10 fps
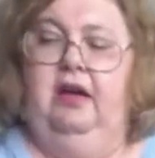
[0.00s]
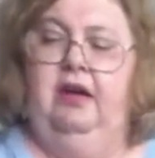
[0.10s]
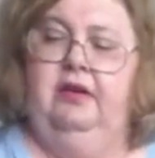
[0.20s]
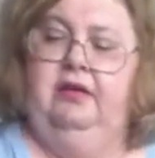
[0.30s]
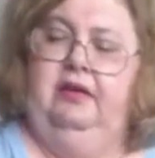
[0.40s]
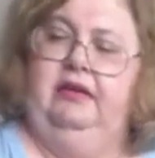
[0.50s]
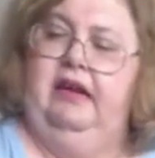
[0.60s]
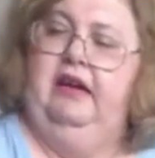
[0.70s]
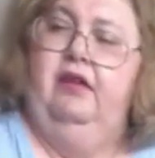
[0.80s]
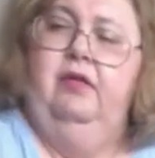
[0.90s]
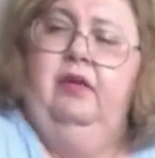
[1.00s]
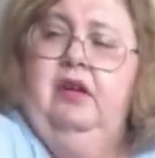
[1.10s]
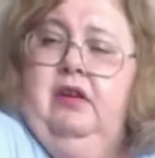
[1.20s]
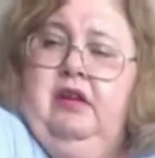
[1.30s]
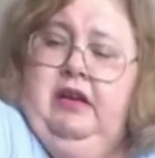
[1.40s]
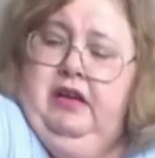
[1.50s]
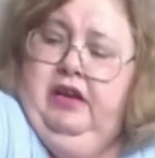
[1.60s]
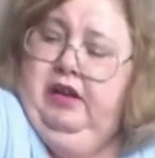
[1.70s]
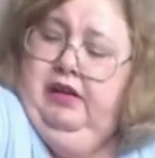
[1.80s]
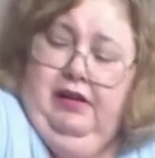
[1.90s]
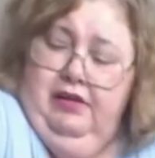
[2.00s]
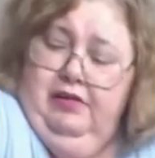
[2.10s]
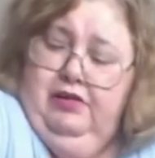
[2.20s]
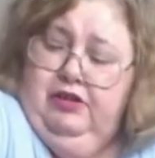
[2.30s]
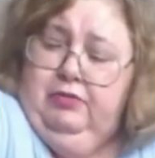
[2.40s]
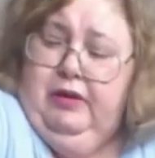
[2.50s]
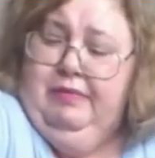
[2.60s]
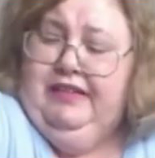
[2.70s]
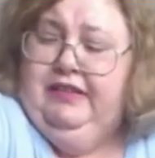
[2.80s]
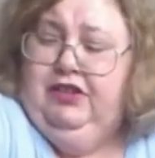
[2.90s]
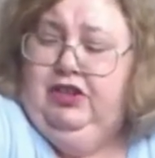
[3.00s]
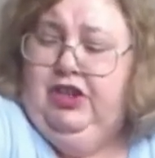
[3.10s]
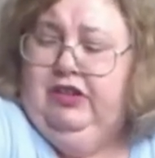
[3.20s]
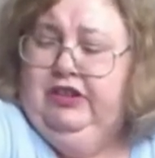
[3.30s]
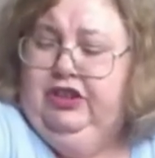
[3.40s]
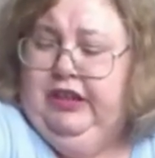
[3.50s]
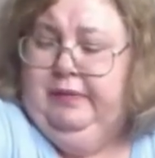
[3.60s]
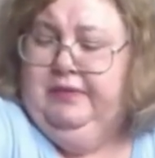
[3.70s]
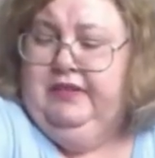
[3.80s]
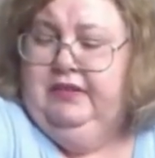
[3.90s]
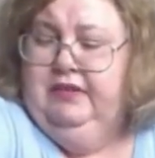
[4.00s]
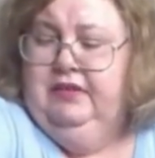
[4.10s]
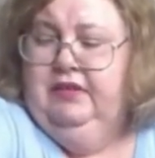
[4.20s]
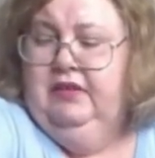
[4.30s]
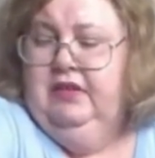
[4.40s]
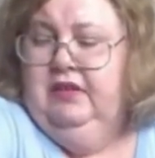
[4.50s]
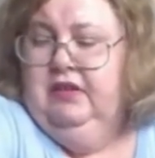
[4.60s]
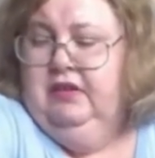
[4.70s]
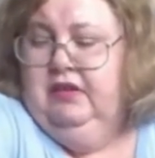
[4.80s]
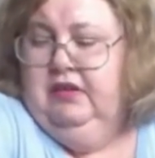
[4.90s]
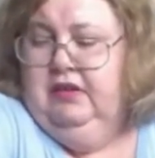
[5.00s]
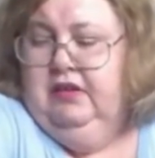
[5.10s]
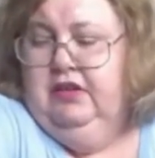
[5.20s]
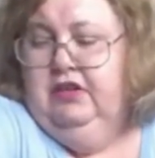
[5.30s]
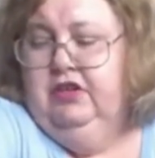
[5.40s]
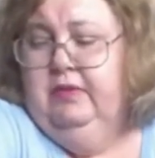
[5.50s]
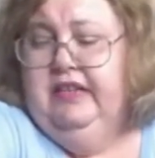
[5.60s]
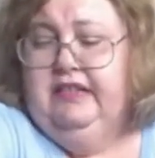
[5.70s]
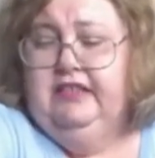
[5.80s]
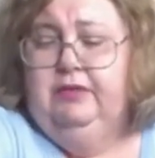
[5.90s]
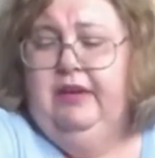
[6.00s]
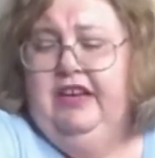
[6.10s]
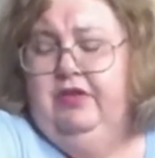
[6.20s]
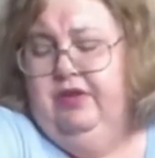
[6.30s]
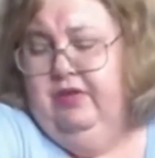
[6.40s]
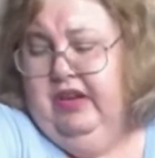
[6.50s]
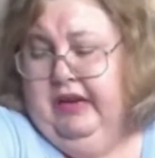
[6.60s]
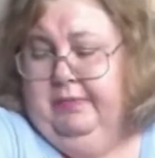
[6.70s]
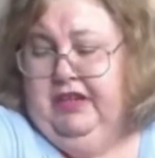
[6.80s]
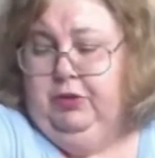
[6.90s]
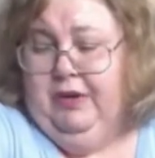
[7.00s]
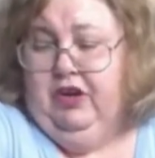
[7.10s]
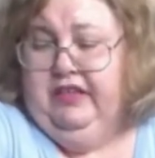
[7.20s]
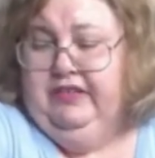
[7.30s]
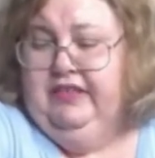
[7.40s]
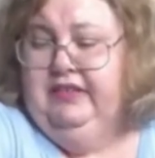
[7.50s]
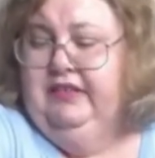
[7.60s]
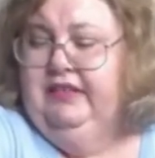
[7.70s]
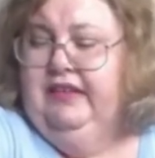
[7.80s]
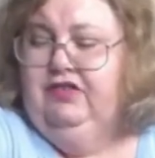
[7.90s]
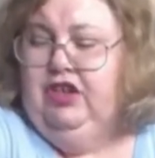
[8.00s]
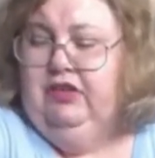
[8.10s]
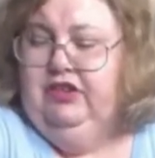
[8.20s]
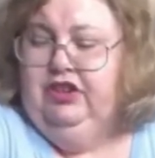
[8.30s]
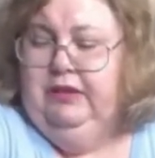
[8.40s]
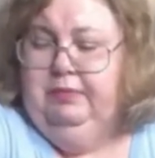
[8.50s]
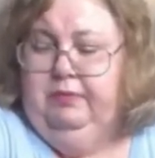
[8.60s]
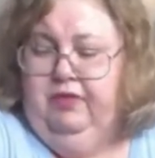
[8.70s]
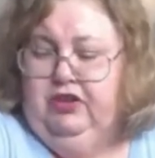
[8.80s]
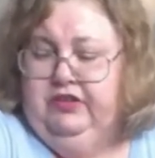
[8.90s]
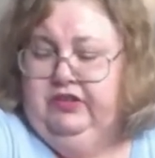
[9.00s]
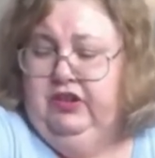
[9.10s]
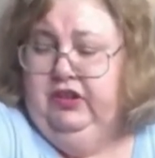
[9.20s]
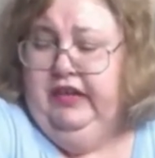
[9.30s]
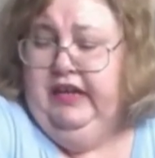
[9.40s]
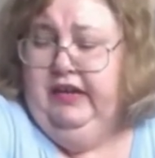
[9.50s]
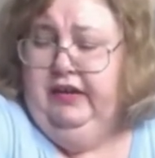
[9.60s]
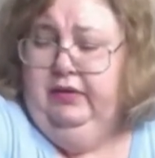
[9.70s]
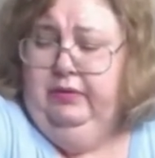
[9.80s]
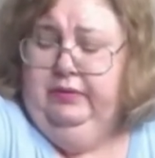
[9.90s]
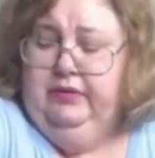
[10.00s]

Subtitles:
And now, I'm just going to mix in your chocolate chips. Doing it this way, you do get a much better consistency of chocolate chips versus cookie dough.